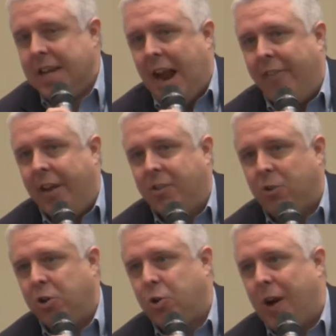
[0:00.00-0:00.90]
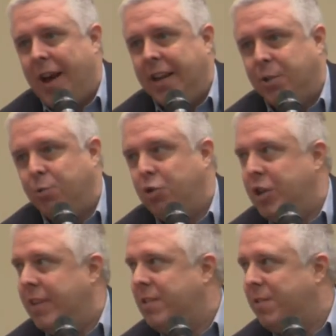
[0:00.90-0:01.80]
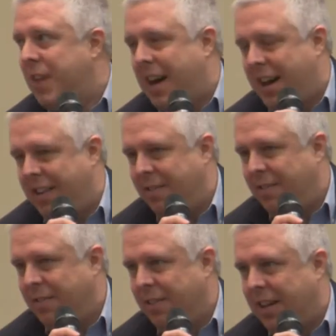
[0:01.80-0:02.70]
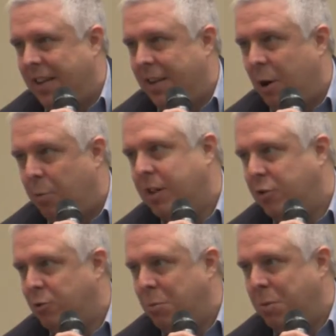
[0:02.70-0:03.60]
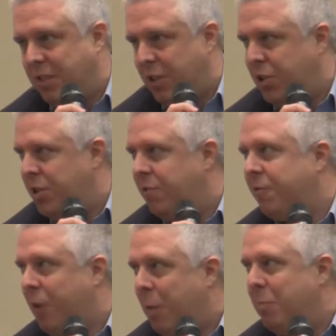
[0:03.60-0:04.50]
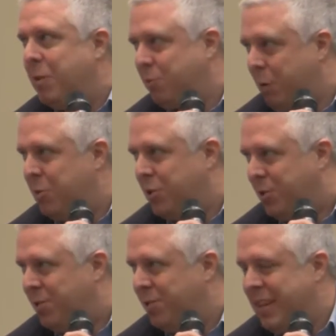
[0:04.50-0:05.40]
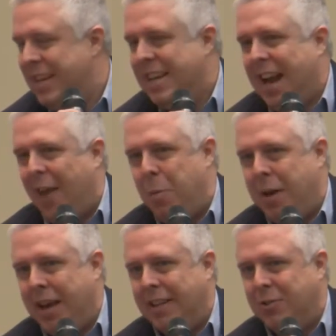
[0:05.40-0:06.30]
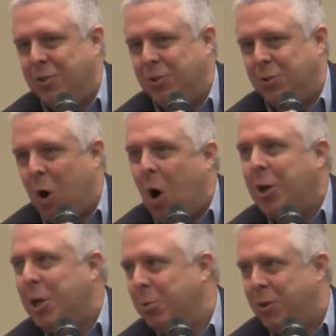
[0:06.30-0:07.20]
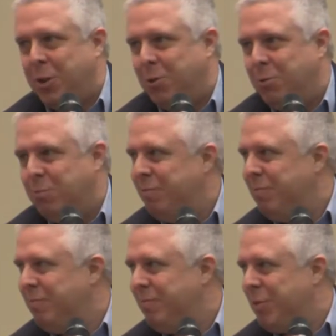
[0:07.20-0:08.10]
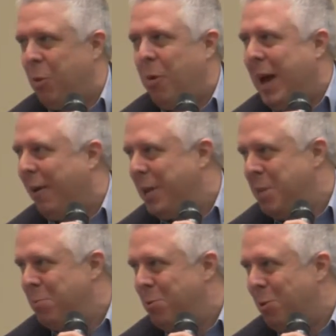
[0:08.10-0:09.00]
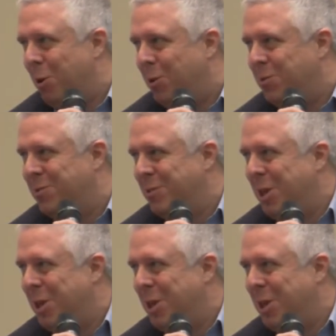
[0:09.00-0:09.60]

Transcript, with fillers: and they start trying to justify uh, homosexual position from the scriptures, and they begin to argue with you, throwing out Hebrew words,